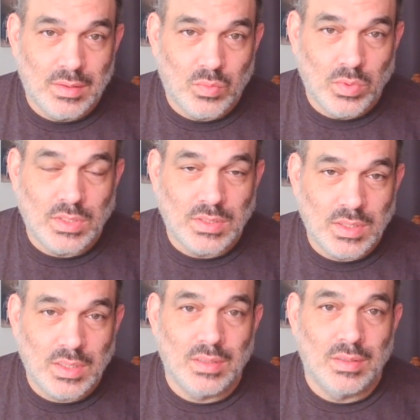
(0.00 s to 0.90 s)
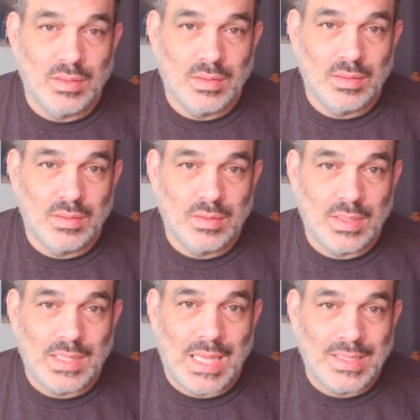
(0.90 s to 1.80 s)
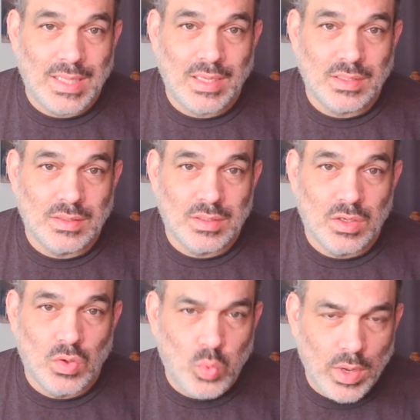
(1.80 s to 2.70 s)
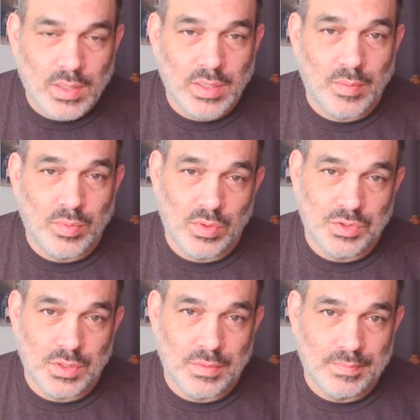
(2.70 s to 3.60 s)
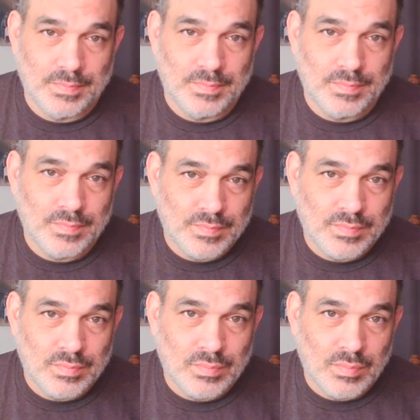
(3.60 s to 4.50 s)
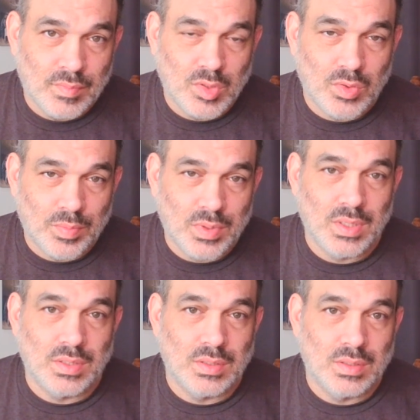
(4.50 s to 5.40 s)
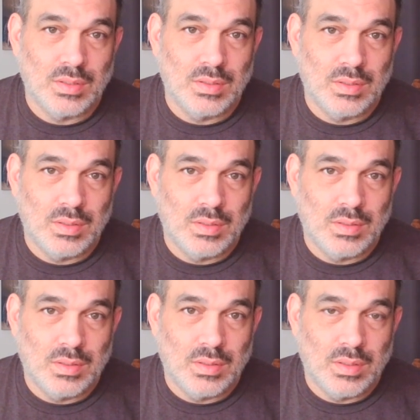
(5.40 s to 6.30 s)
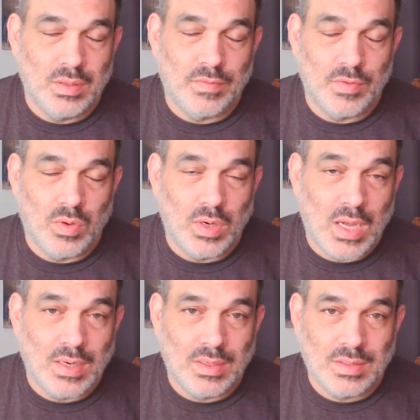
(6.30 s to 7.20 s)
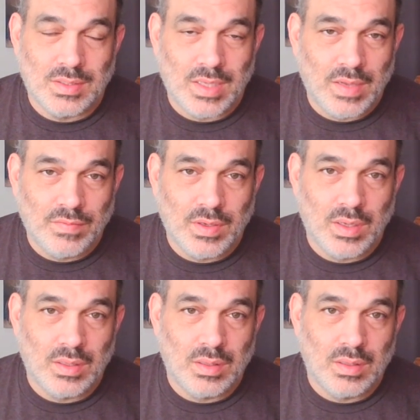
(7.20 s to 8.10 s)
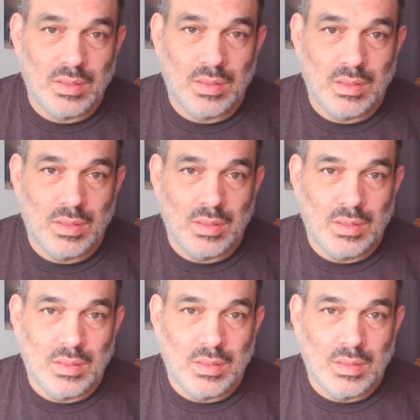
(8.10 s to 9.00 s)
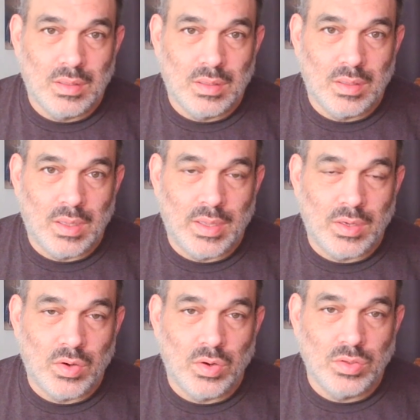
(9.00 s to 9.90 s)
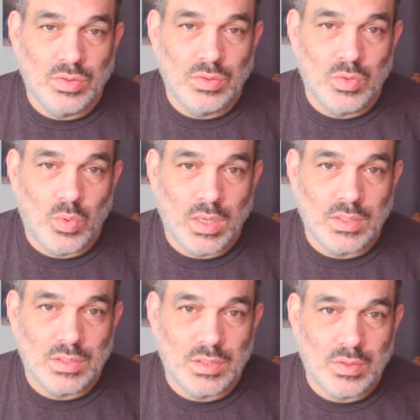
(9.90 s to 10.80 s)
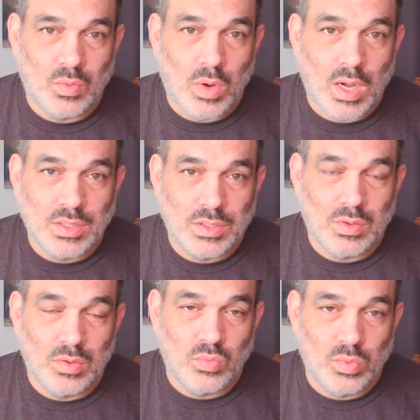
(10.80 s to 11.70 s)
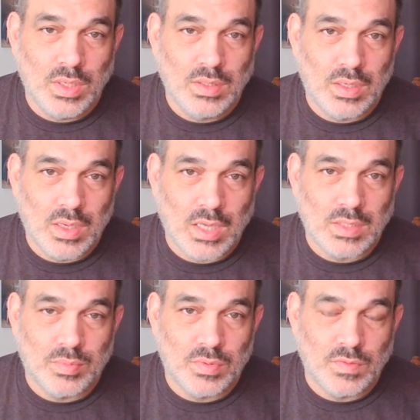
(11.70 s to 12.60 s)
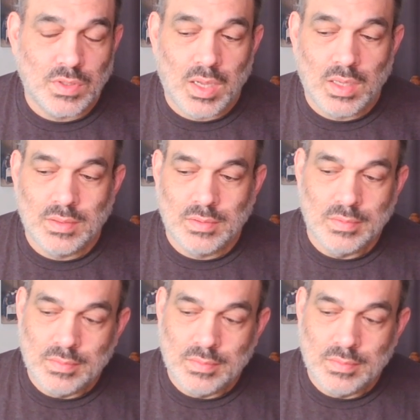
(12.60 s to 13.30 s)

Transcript: We see that that day is quickly approaching. So please, if you are not saved yet, I encourage you to watch or read the Gospel of John.